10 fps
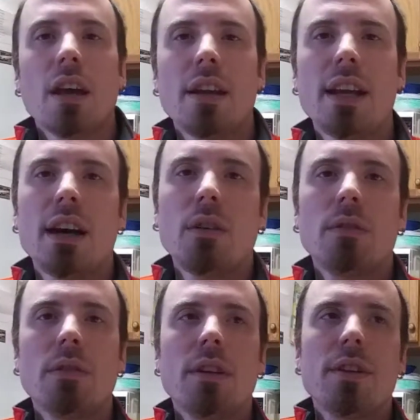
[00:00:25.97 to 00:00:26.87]

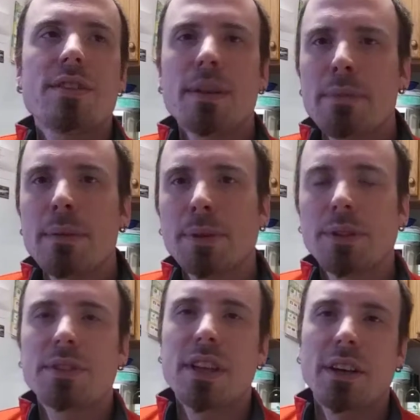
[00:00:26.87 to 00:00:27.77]
Now, some people
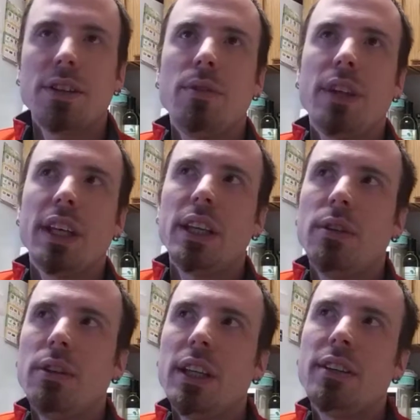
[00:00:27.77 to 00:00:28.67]
will tell you that
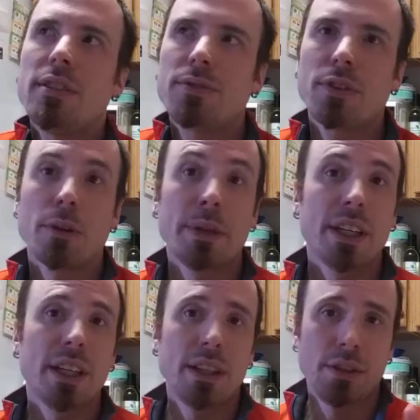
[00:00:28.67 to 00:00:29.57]
you need to
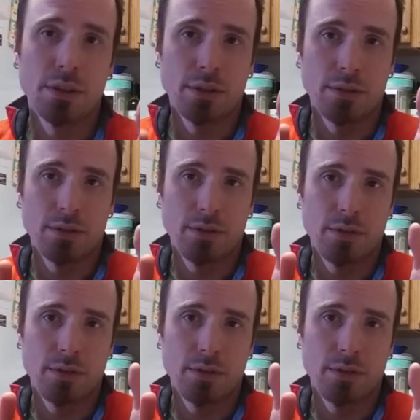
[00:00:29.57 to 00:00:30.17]
ferment in your